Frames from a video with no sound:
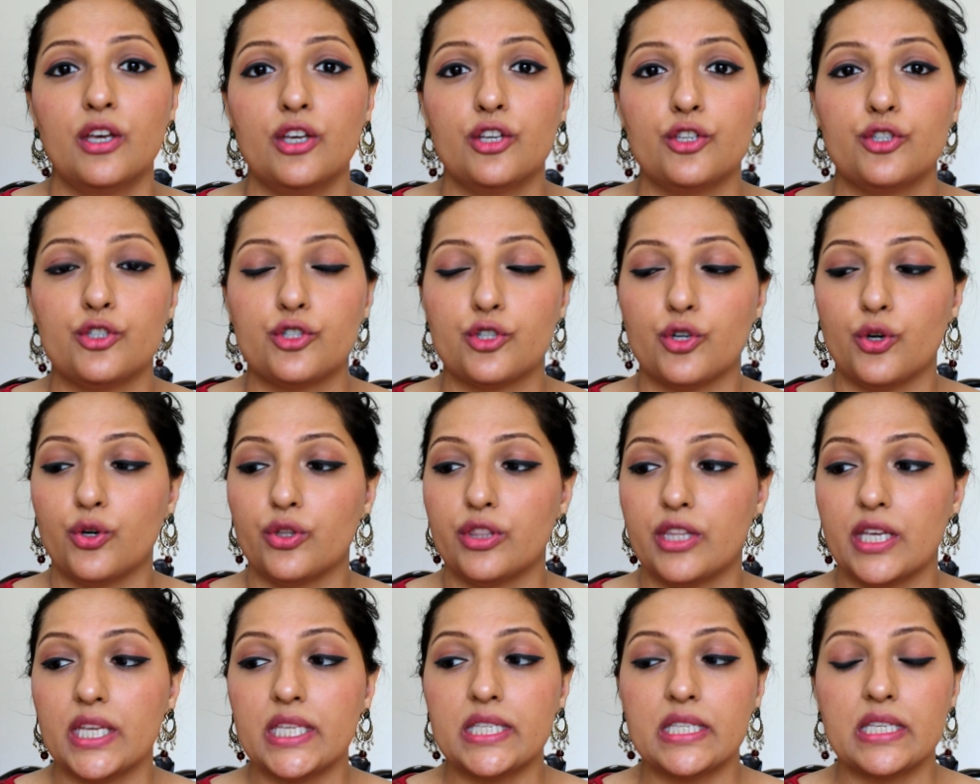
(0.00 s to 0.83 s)
So
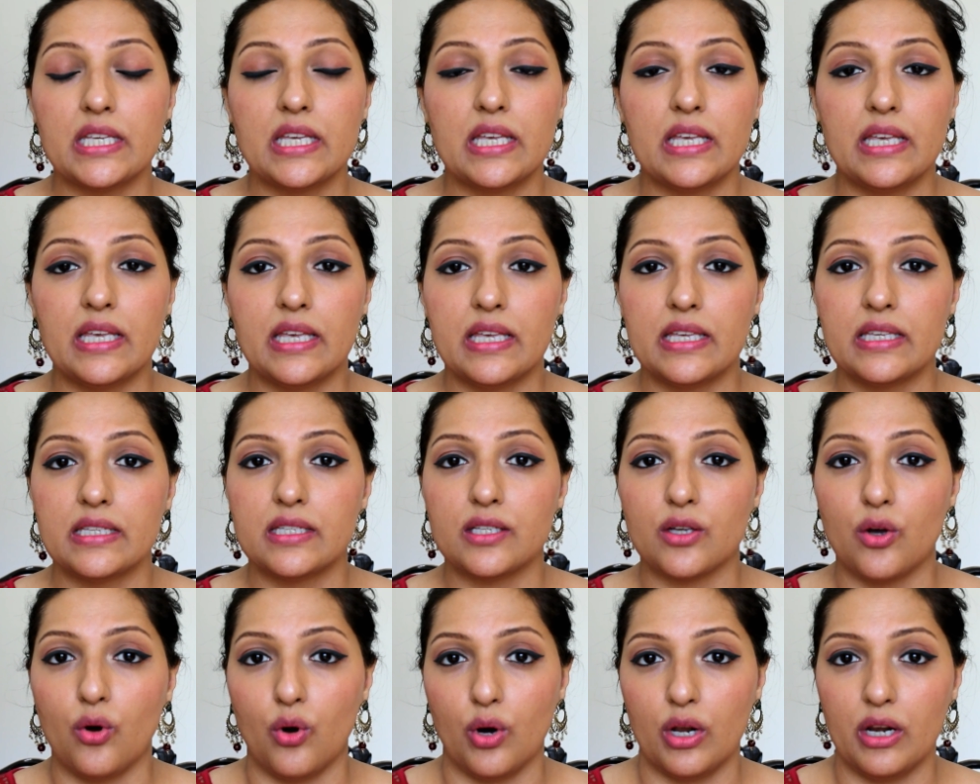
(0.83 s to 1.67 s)
this
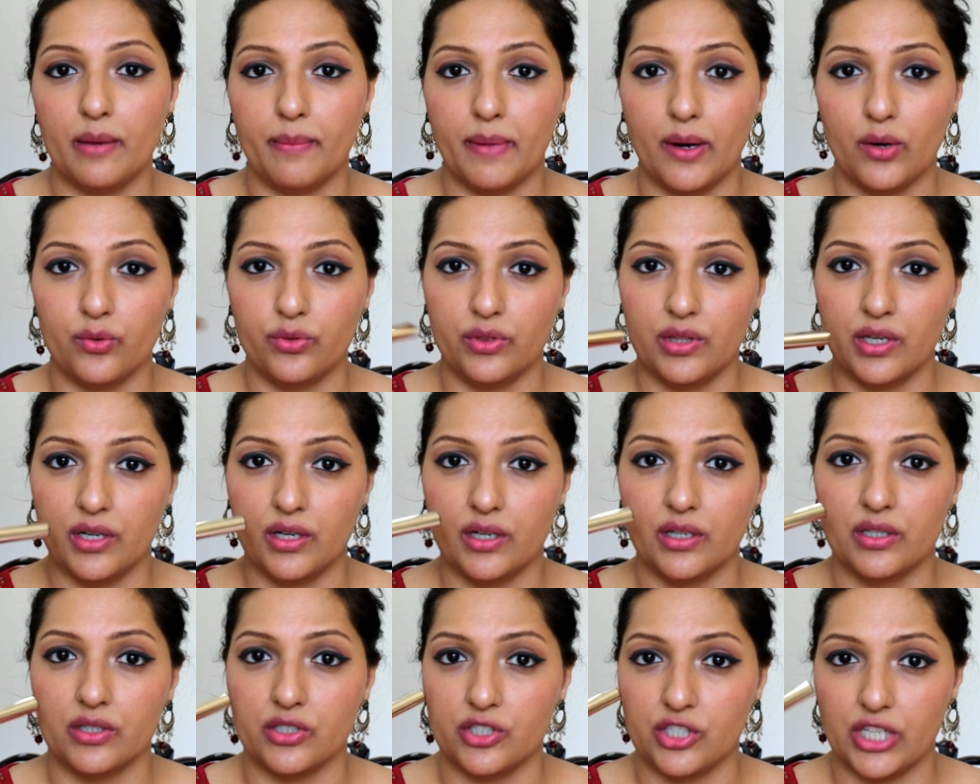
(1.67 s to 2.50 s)
is all about
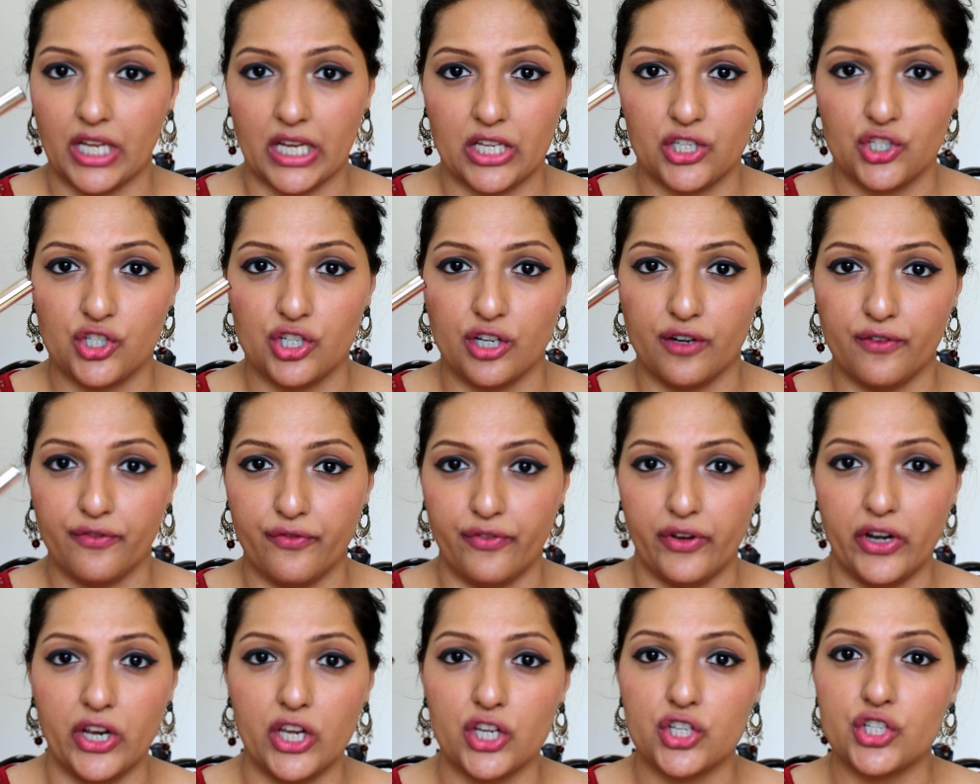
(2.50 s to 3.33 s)
the texture,
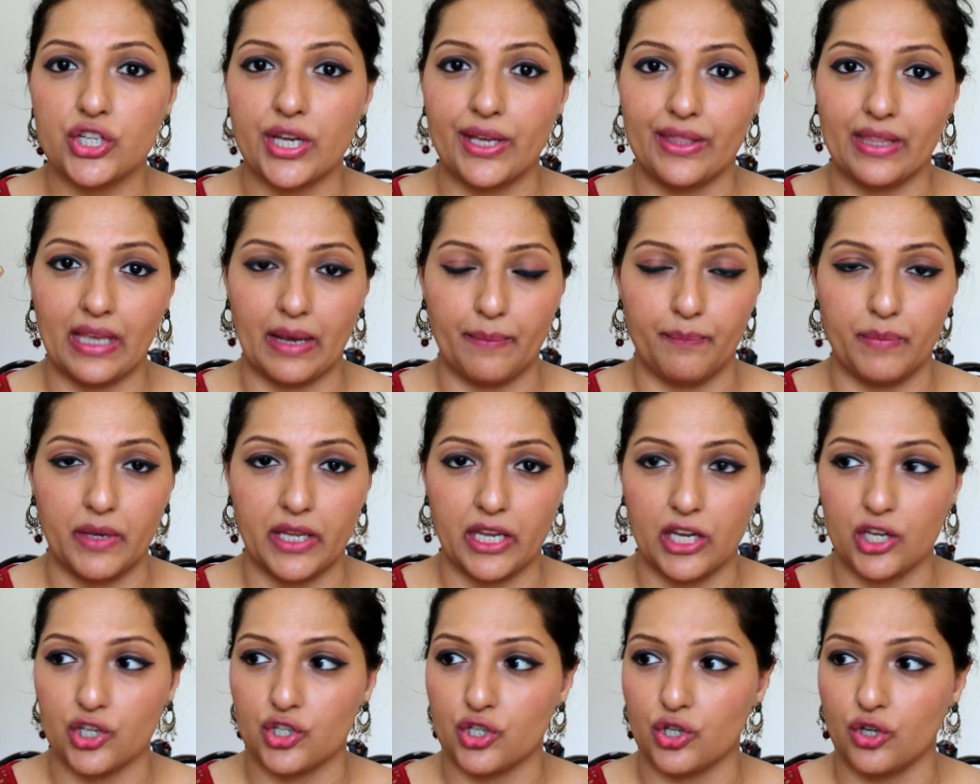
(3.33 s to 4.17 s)
finish and the
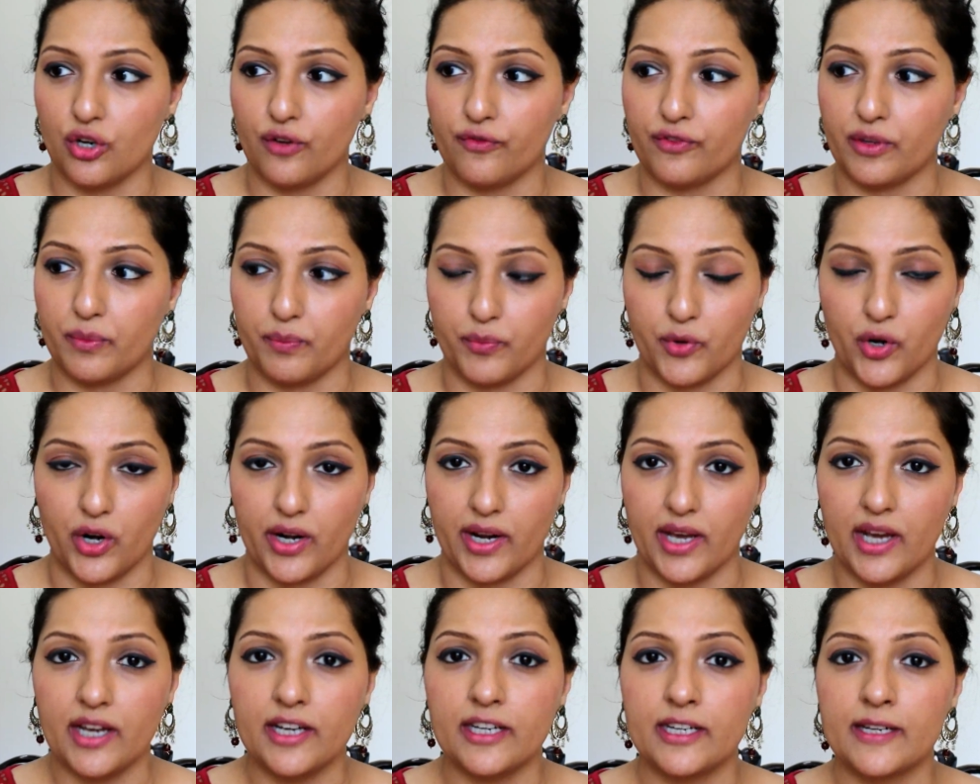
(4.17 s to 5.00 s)
application of the
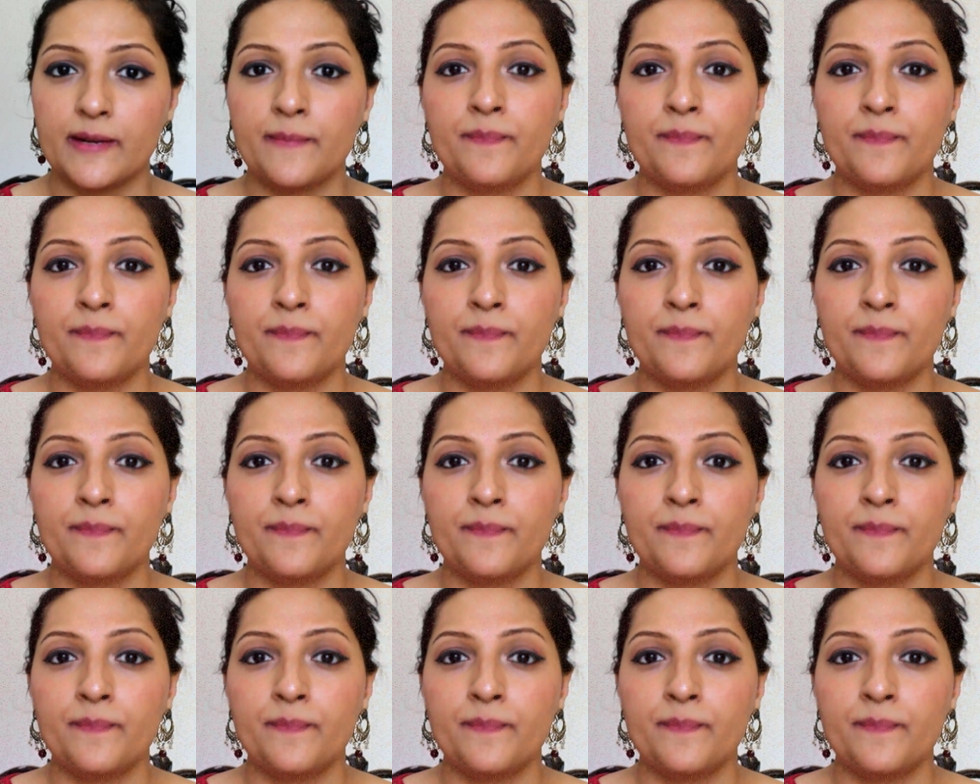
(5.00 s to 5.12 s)
product.